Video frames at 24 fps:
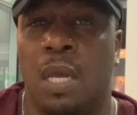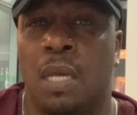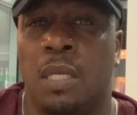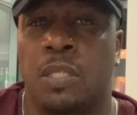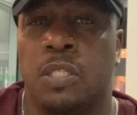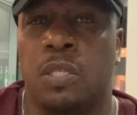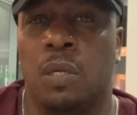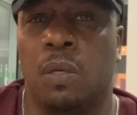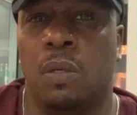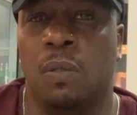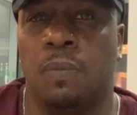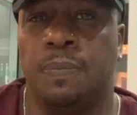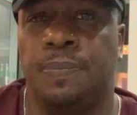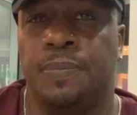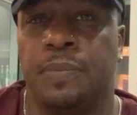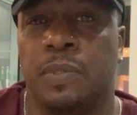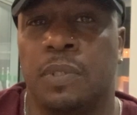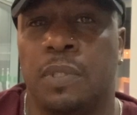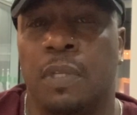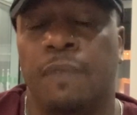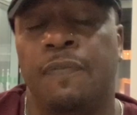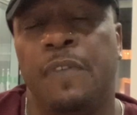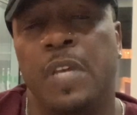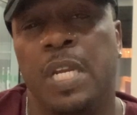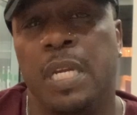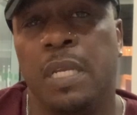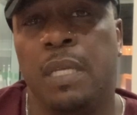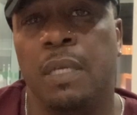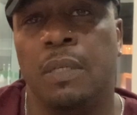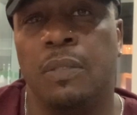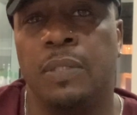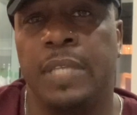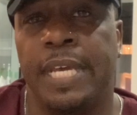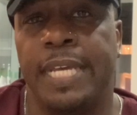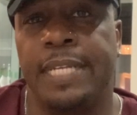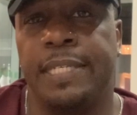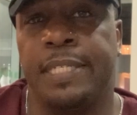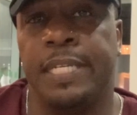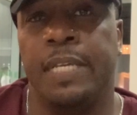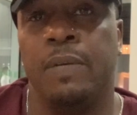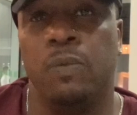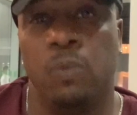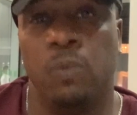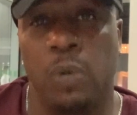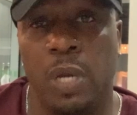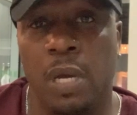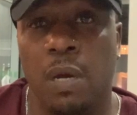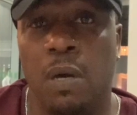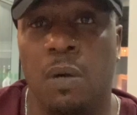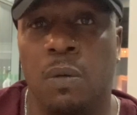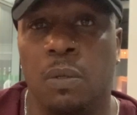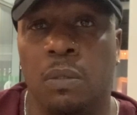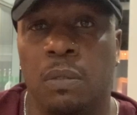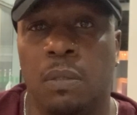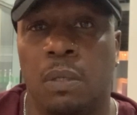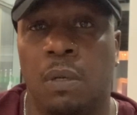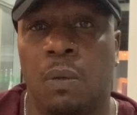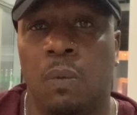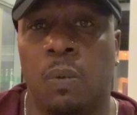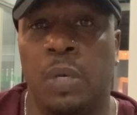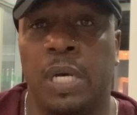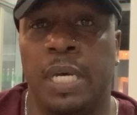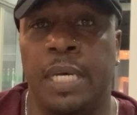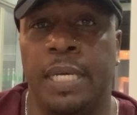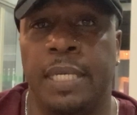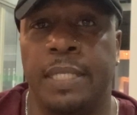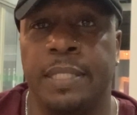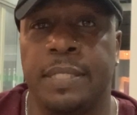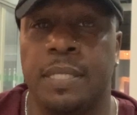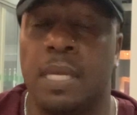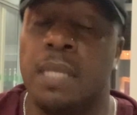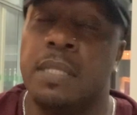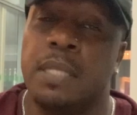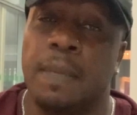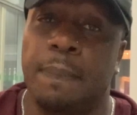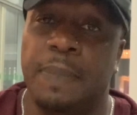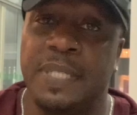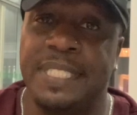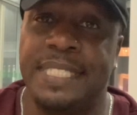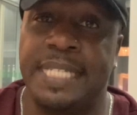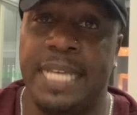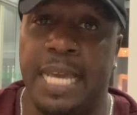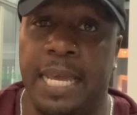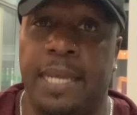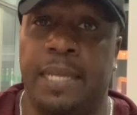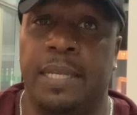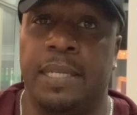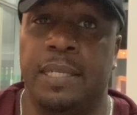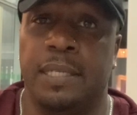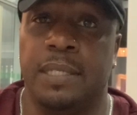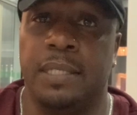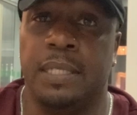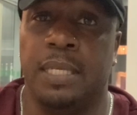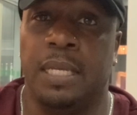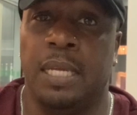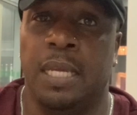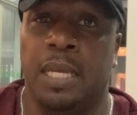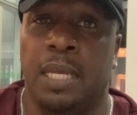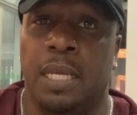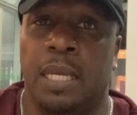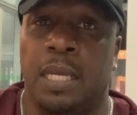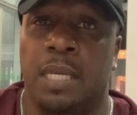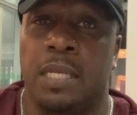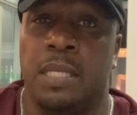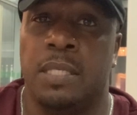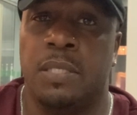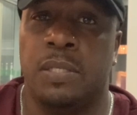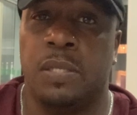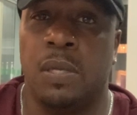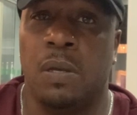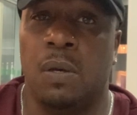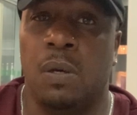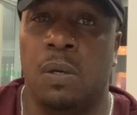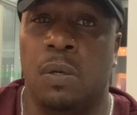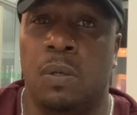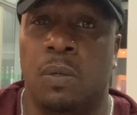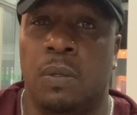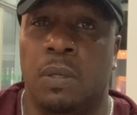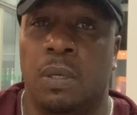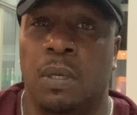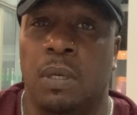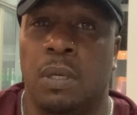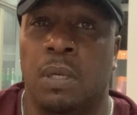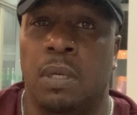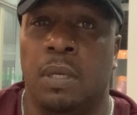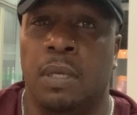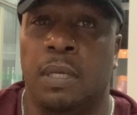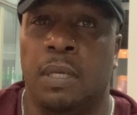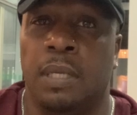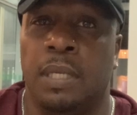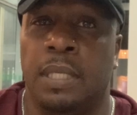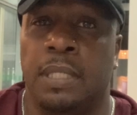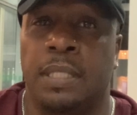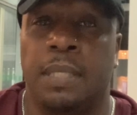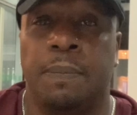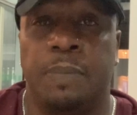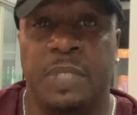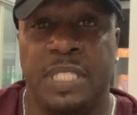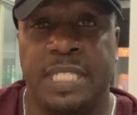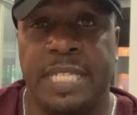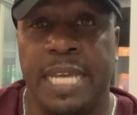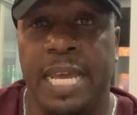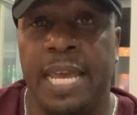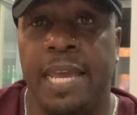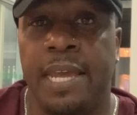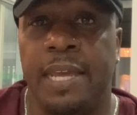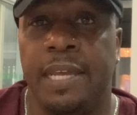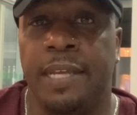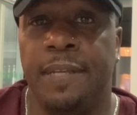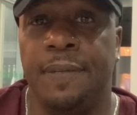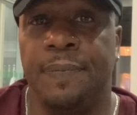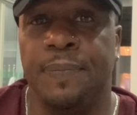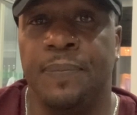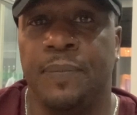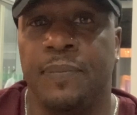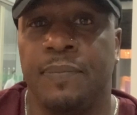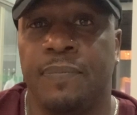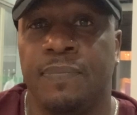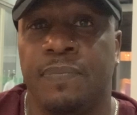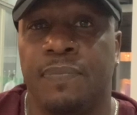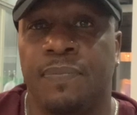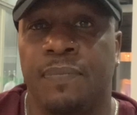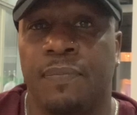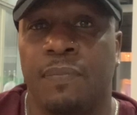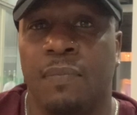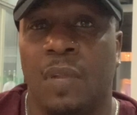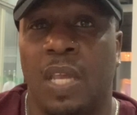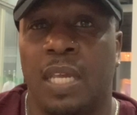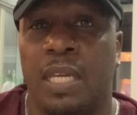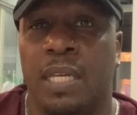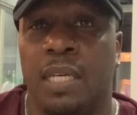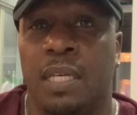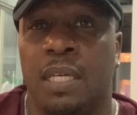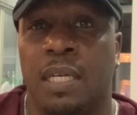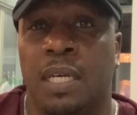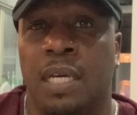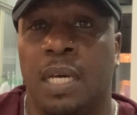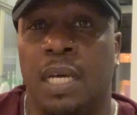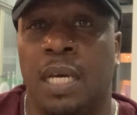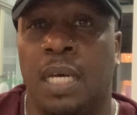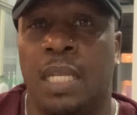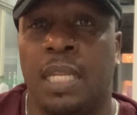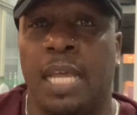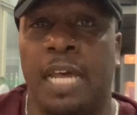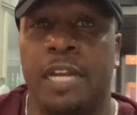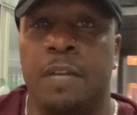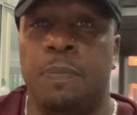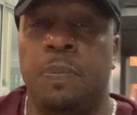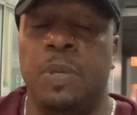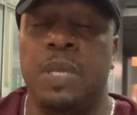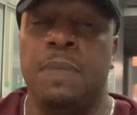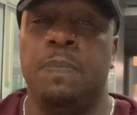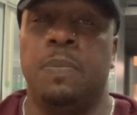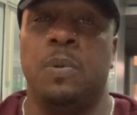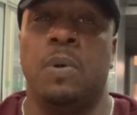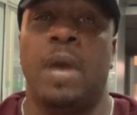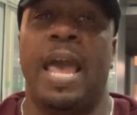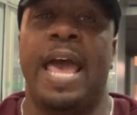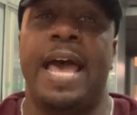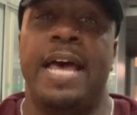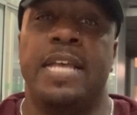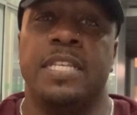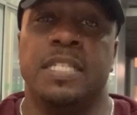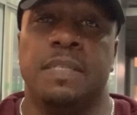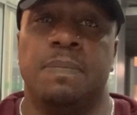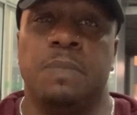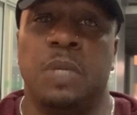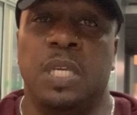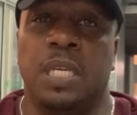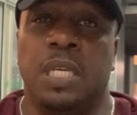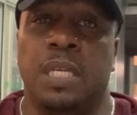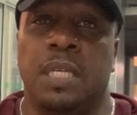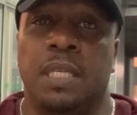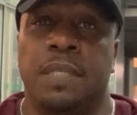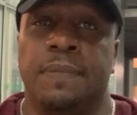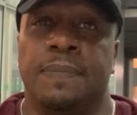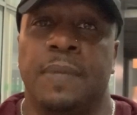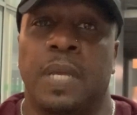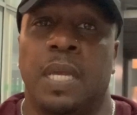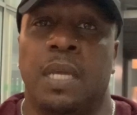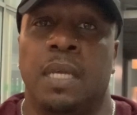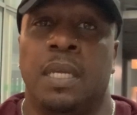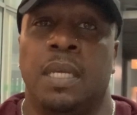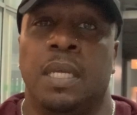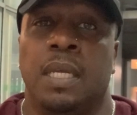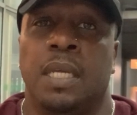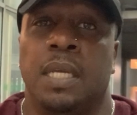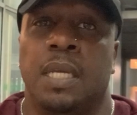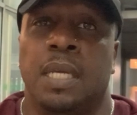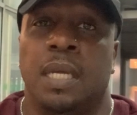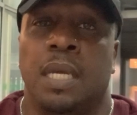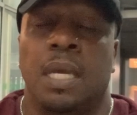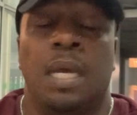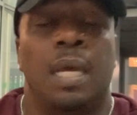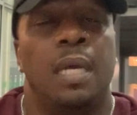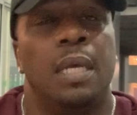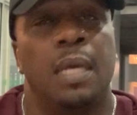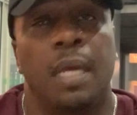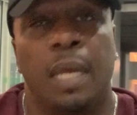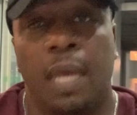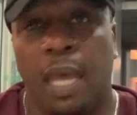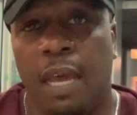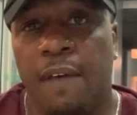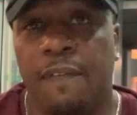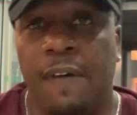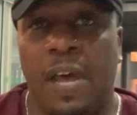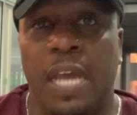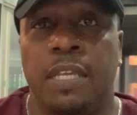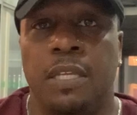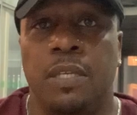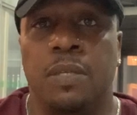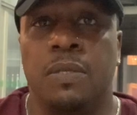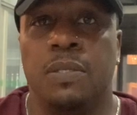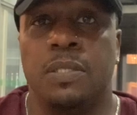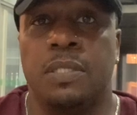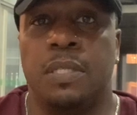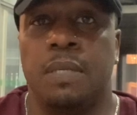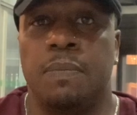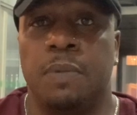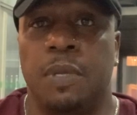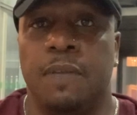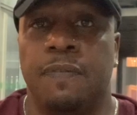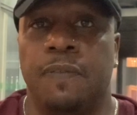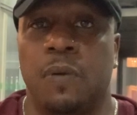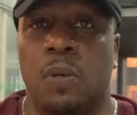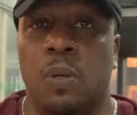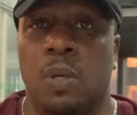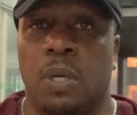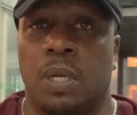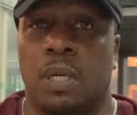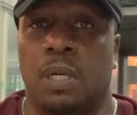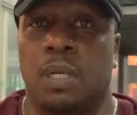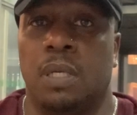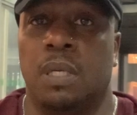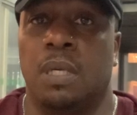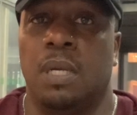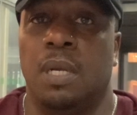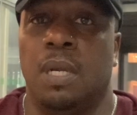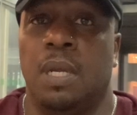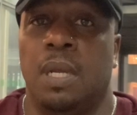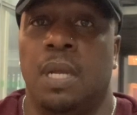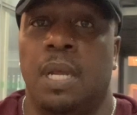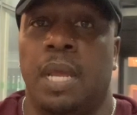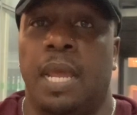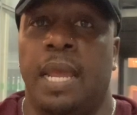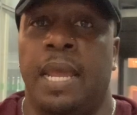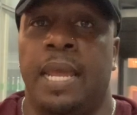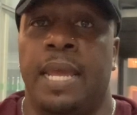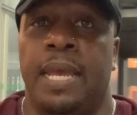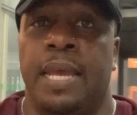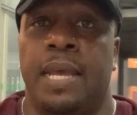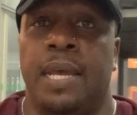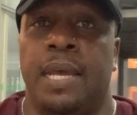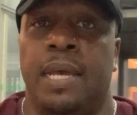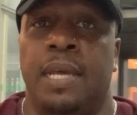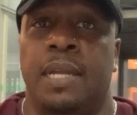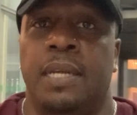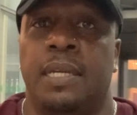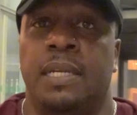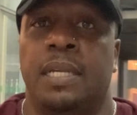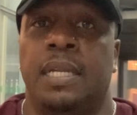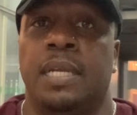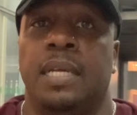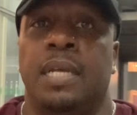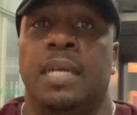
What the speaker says: So the video that did well was the bidet. So the bidet, a lot of people ask me, have I used it before? And